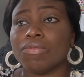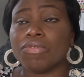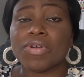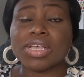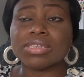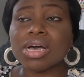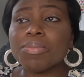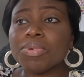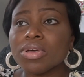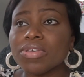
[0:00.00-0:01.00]
For
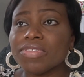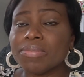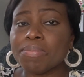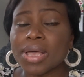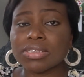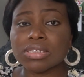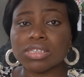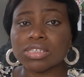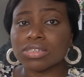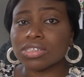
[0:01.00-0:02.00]
example, if the person
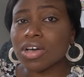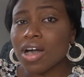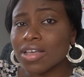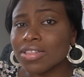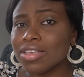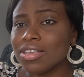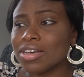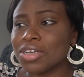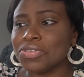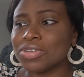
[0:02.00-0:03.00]
is untidy
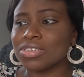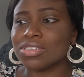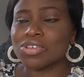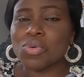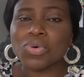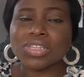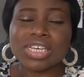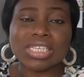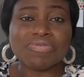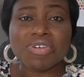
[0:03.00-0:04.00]
and you are someone
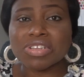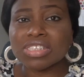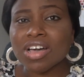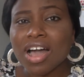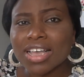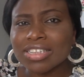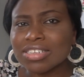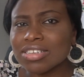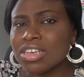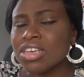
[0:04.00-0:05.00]
that is very
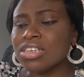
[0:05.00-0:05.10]
tidy,